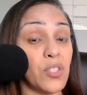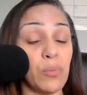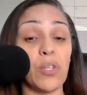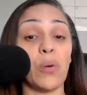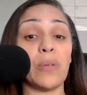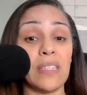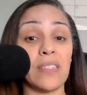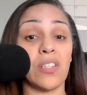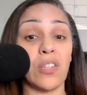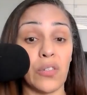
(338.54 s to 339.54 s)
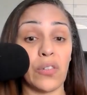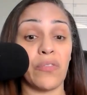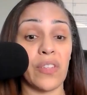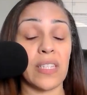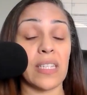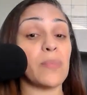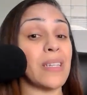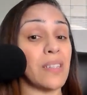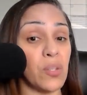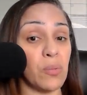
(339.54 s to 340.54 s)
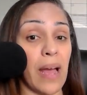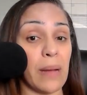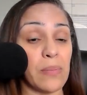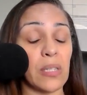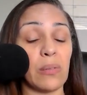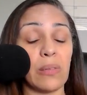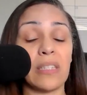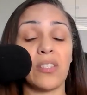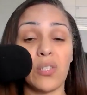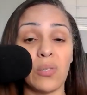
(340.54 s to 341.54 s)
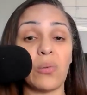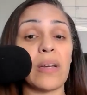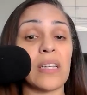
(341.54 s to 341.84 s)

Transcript: you don't need to learn physics, because you absolutely do,